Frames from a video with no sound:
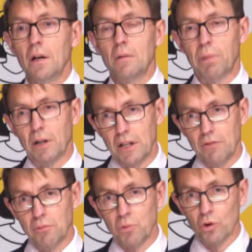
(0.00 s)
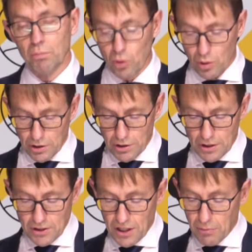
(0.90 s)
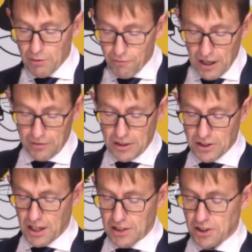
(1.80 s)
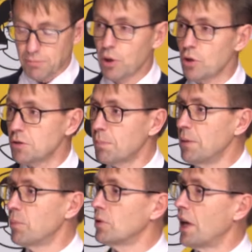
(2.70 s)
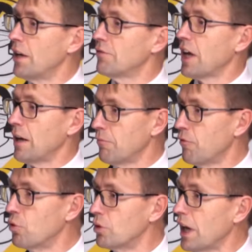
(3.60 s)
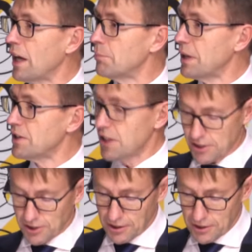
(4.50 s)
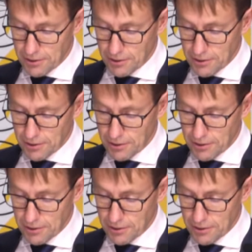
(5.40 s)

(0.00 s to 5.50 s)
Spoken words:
But even more important is that we found these cases because people have come forward and been tested.